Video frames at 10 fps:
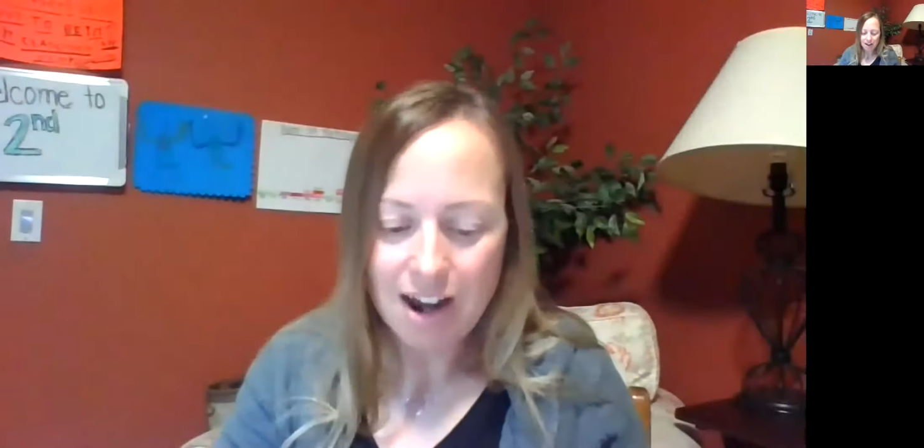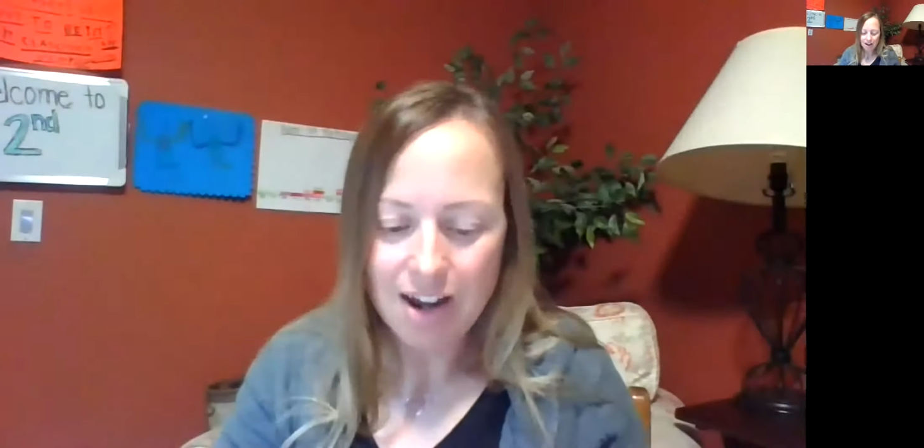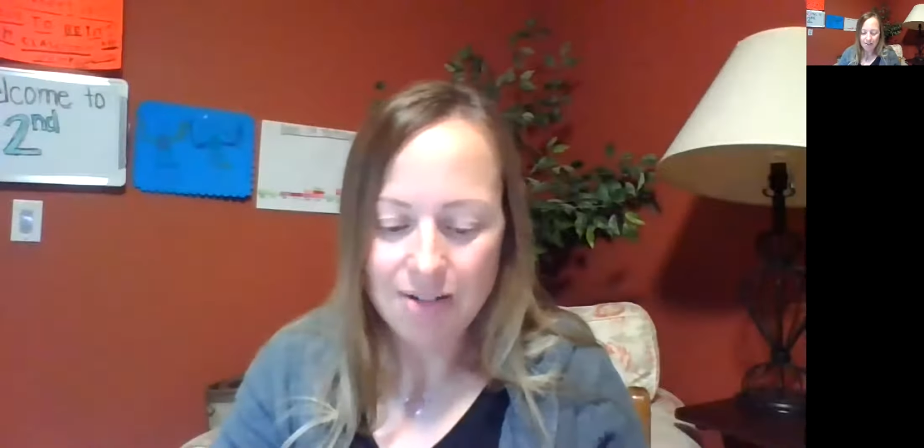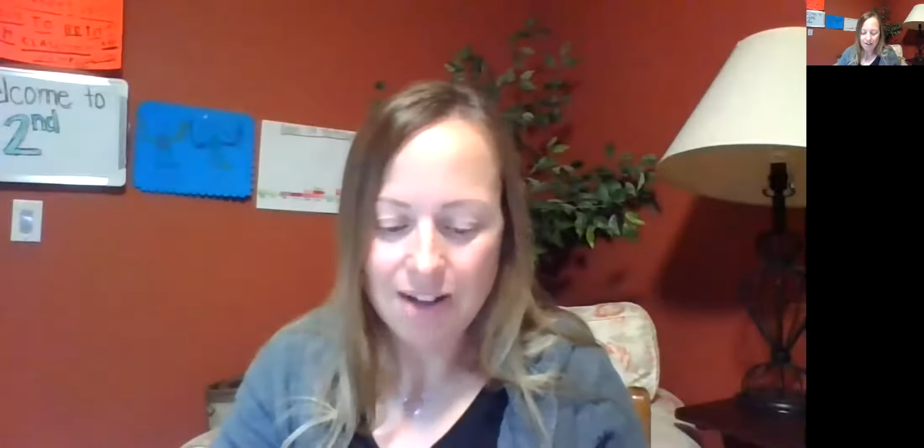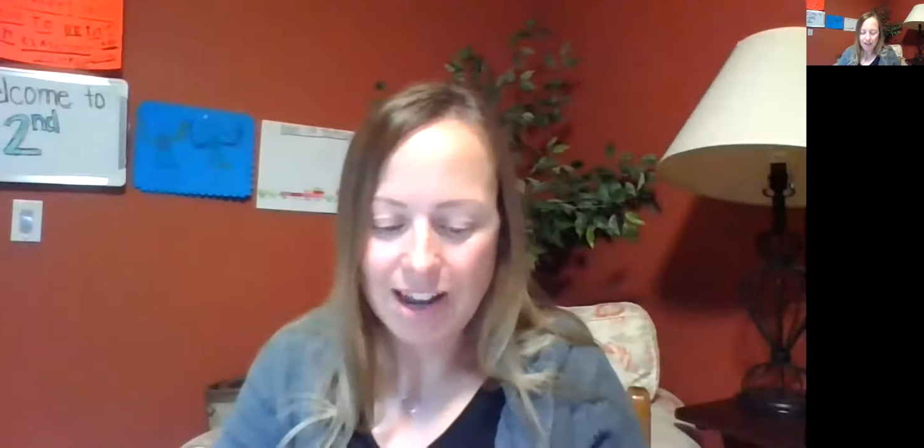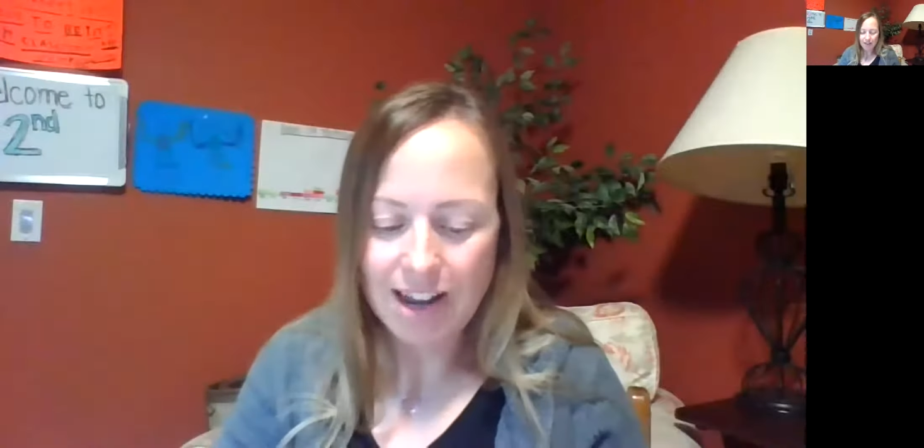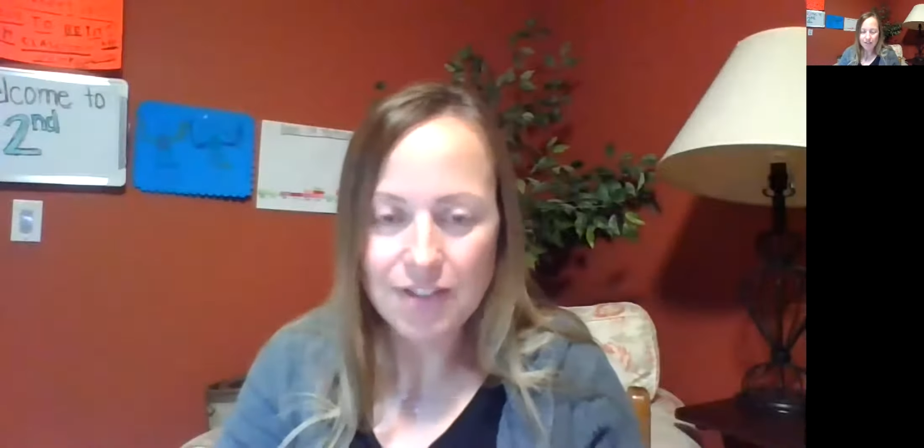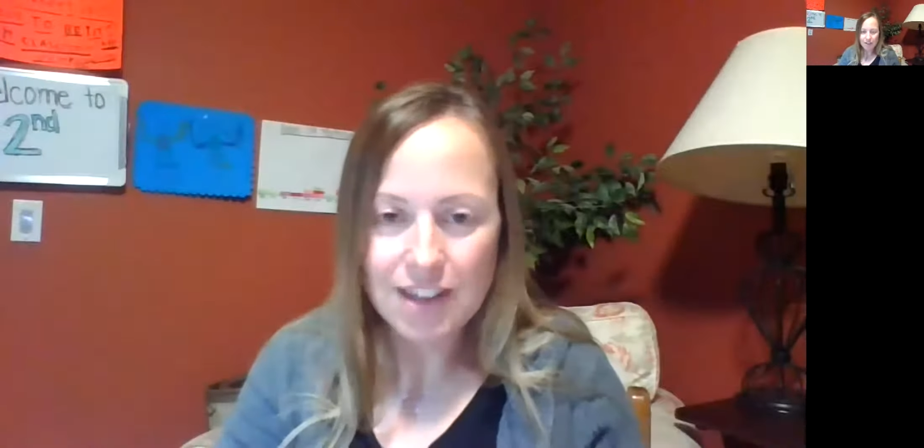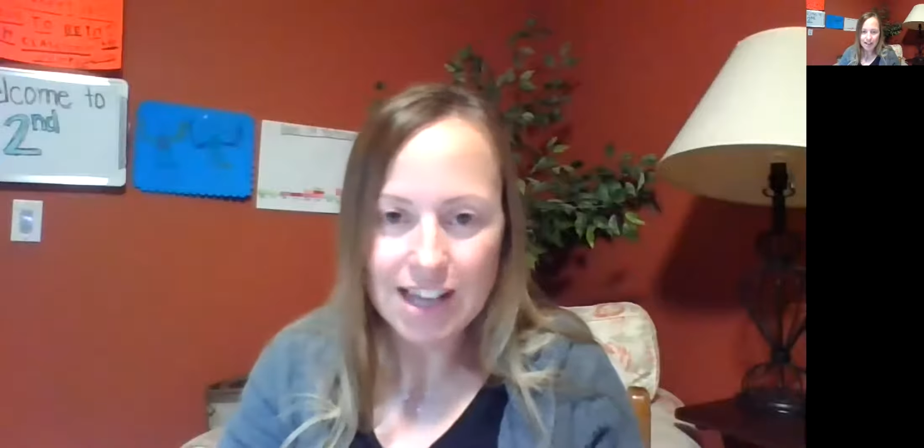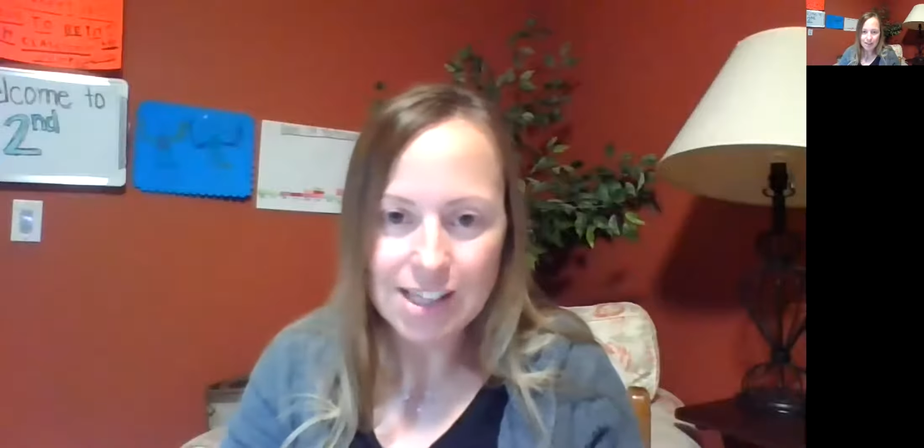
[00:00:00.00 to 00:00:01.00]
Are you ready
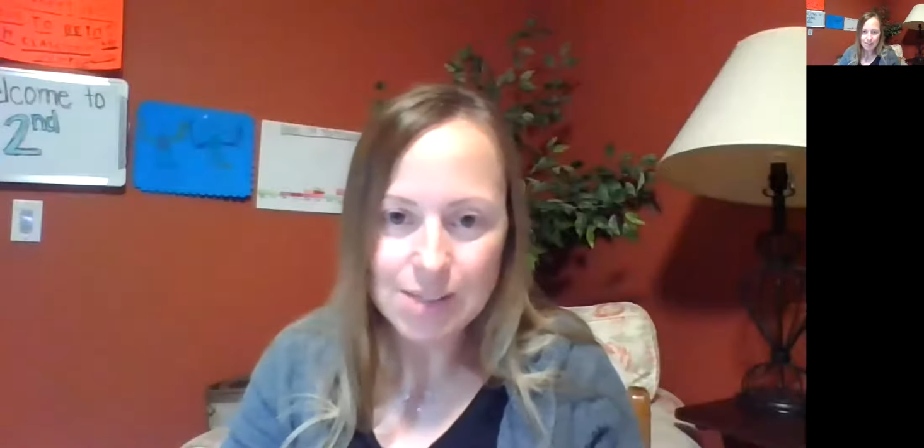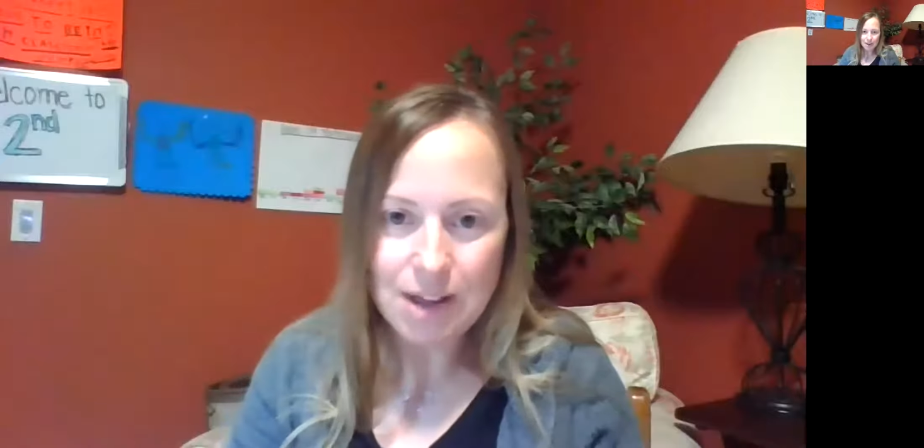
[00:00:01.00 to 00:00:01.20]
for the next